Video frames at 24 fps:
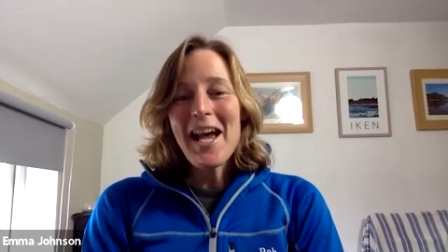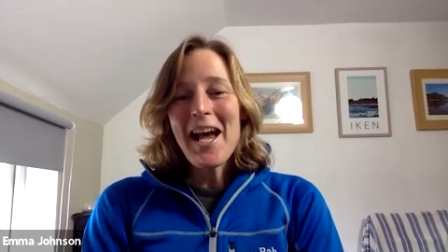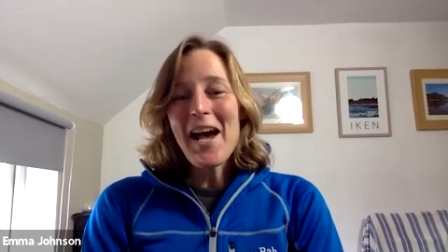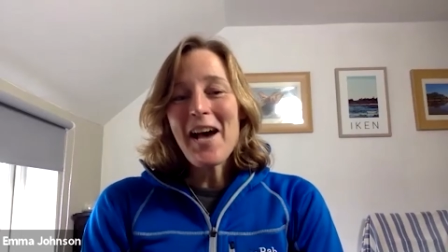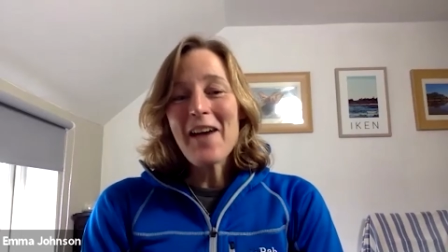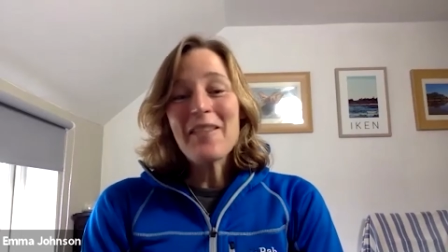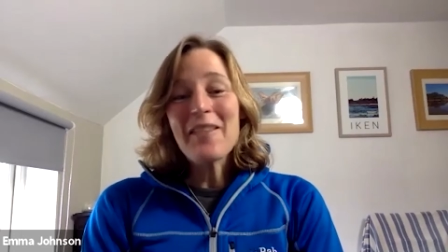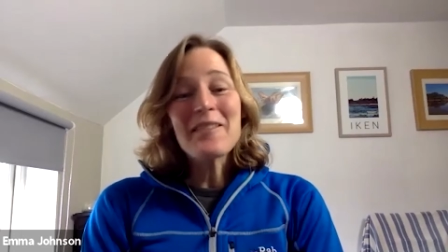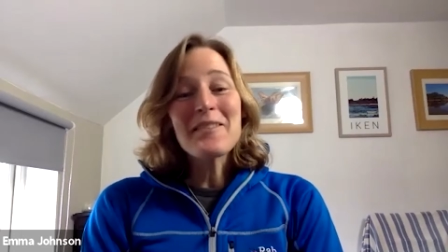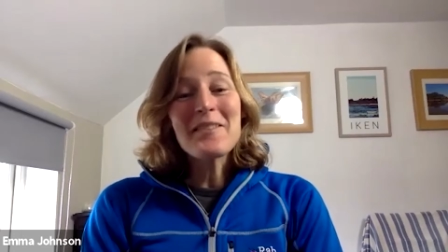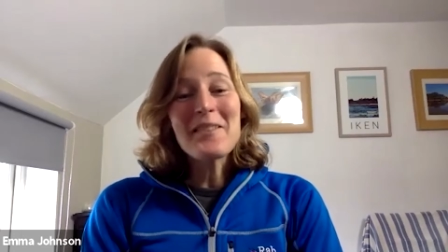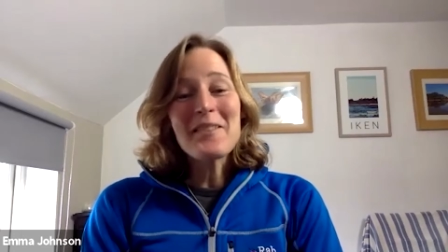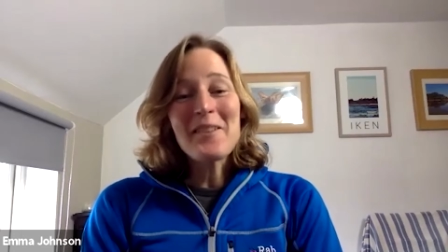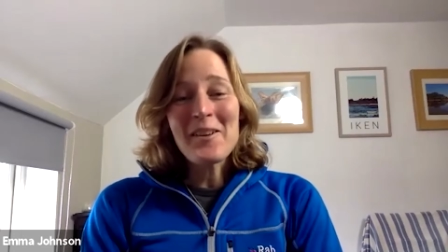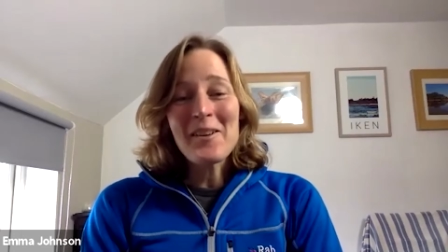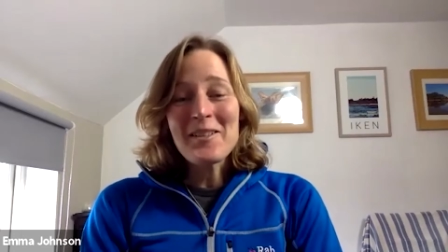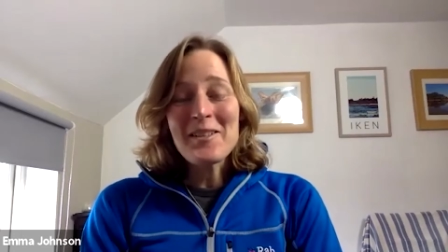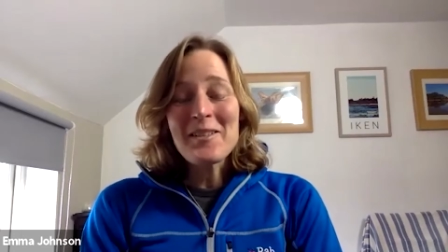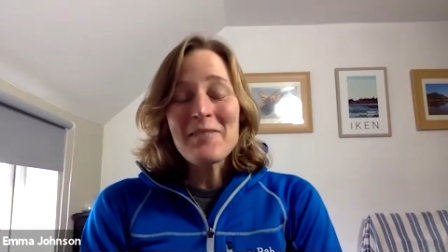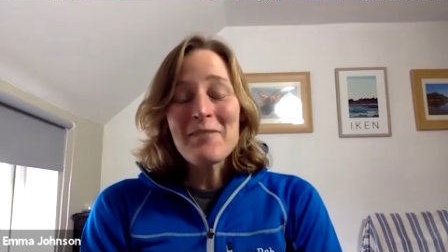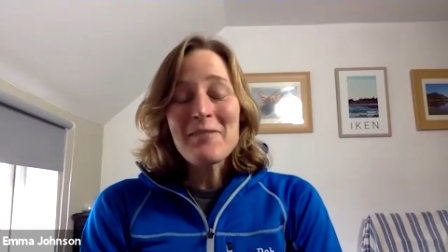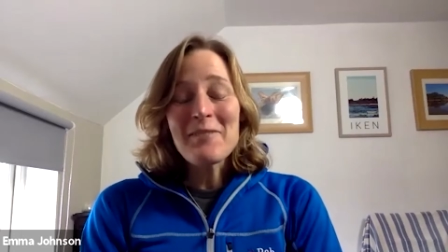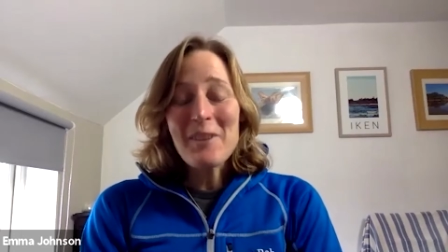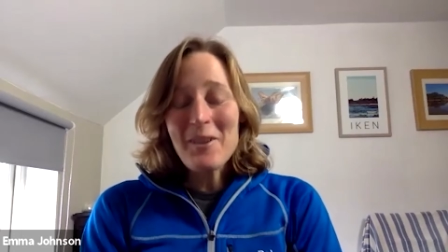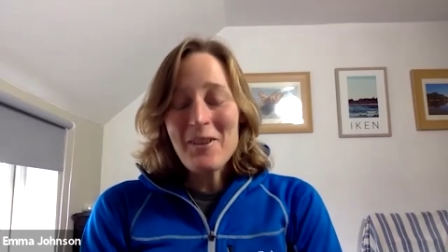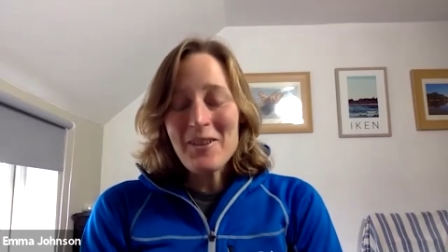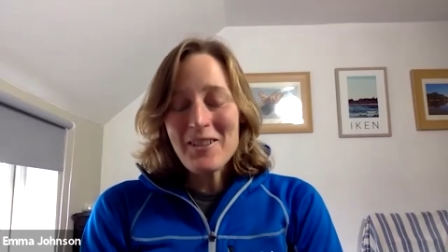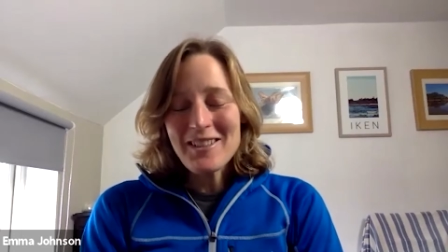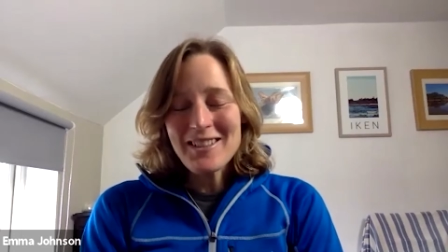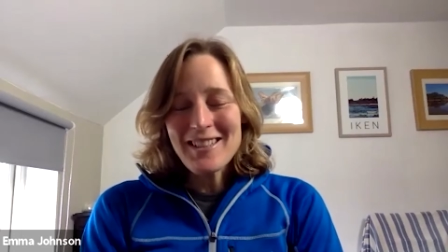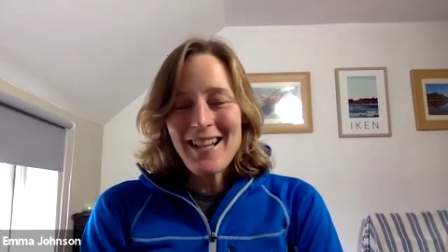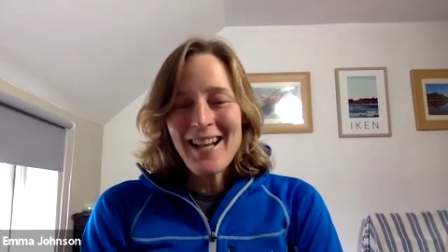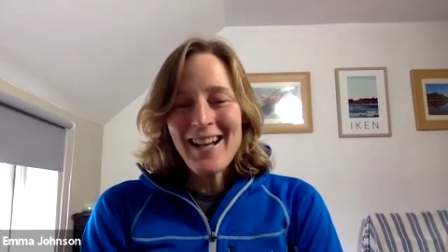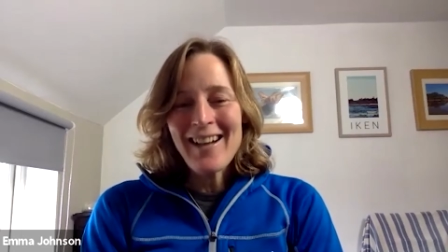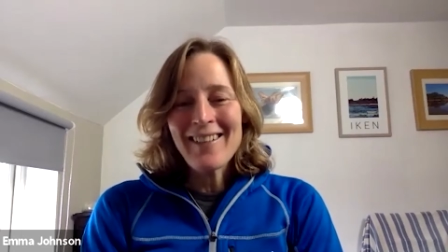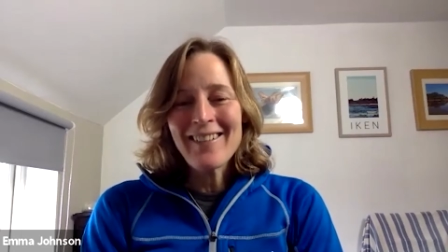at the start of
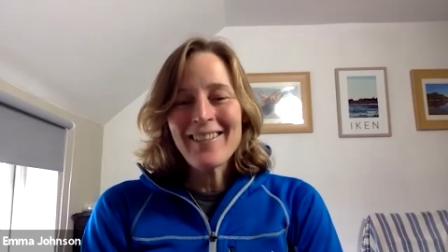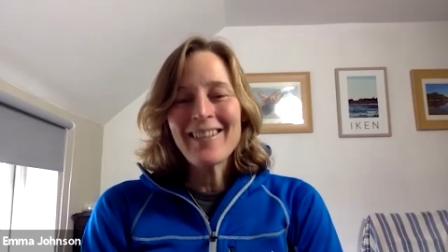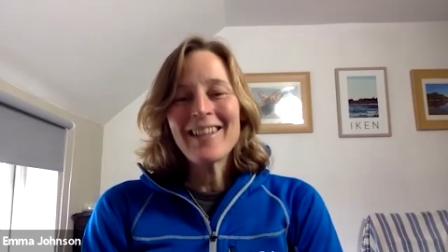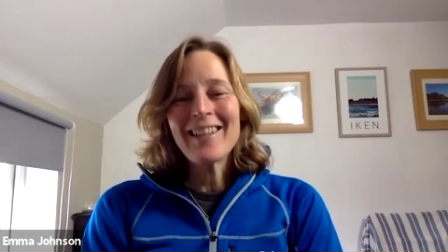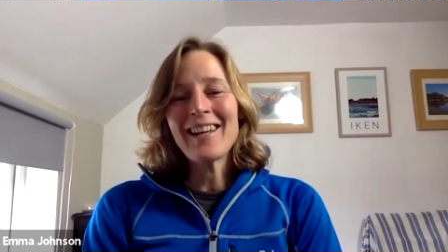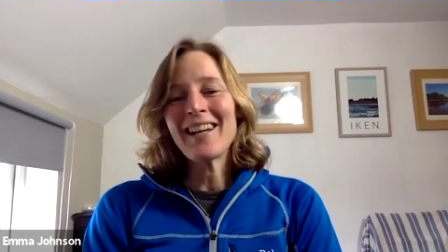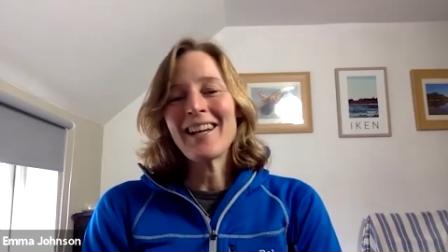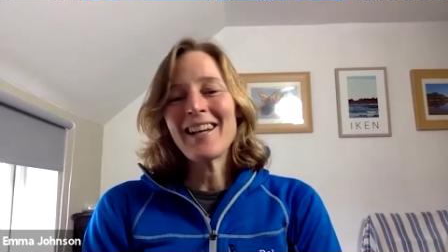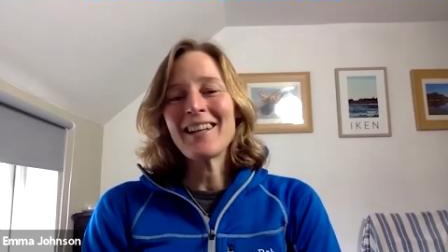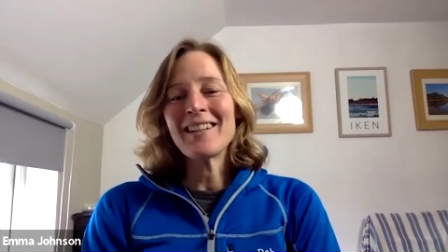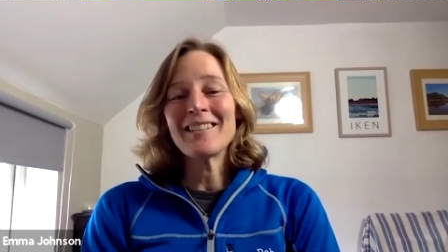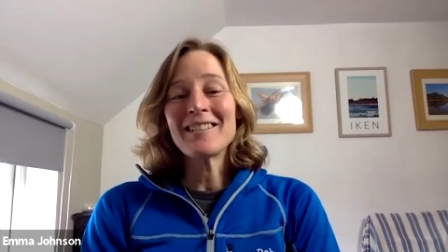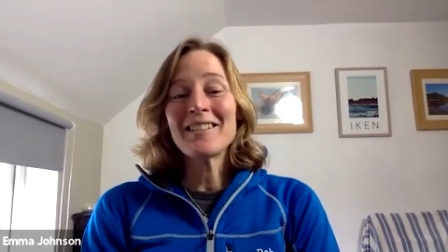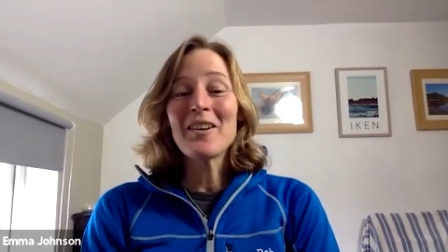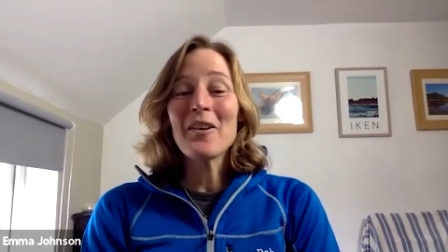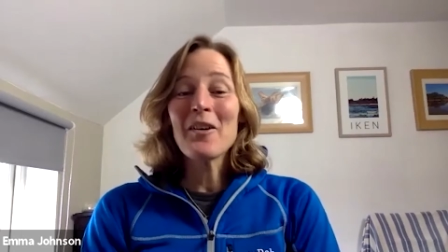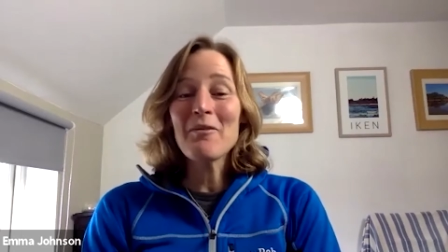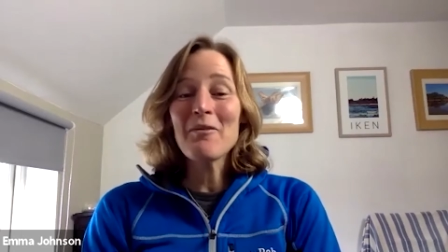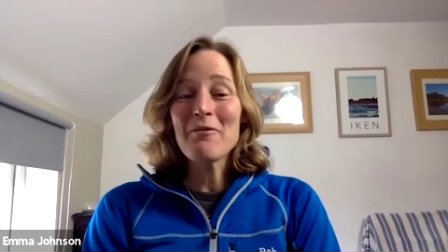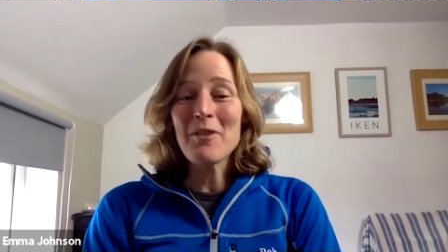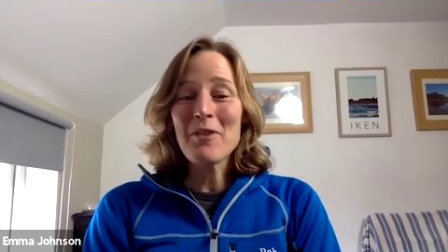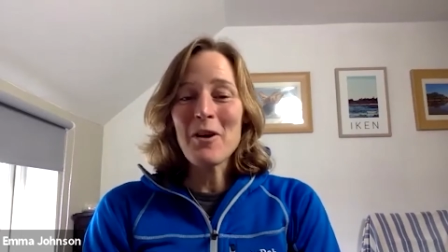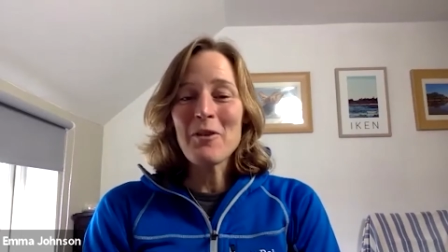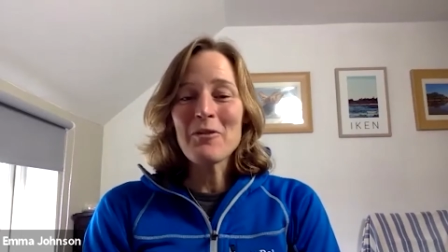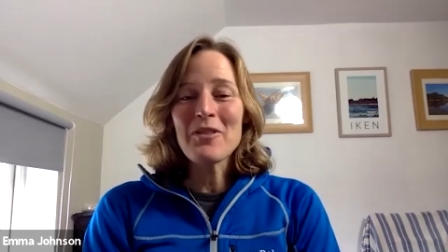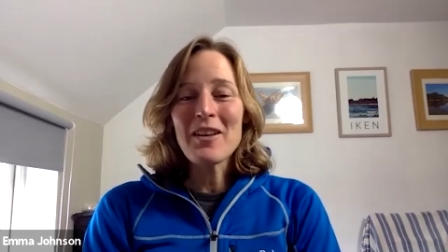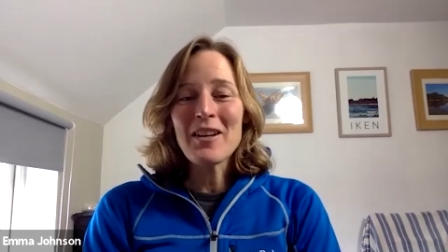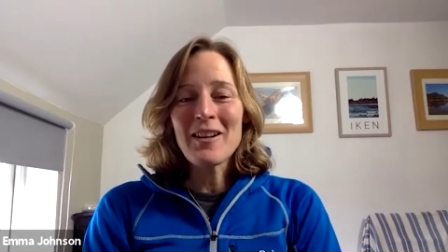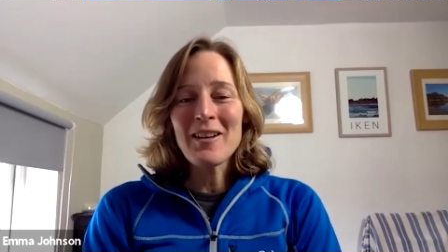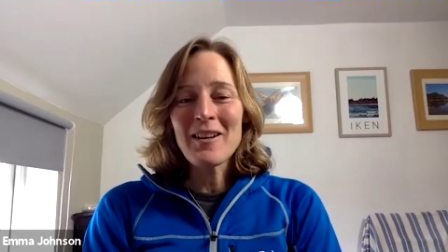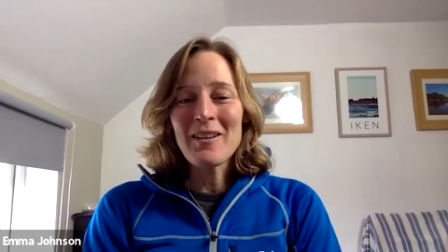lockdown and got involved in